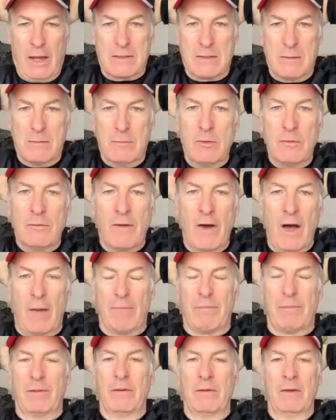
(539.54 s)
move
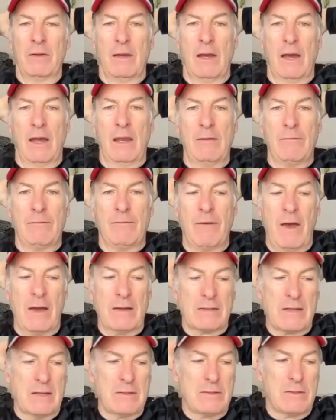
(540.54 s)
up. And in
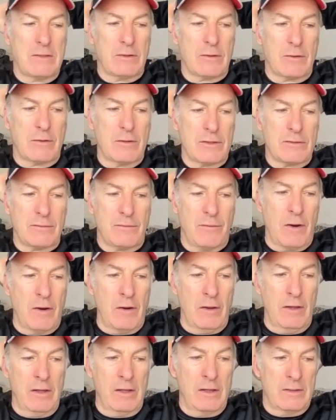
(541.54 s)
fact, I took Chris
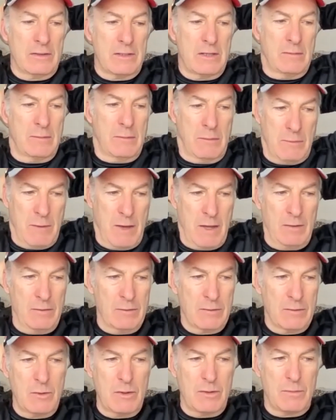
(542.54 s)
Farley and Timmy
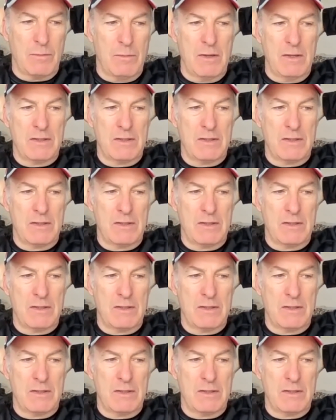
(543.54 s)
Meadows with me.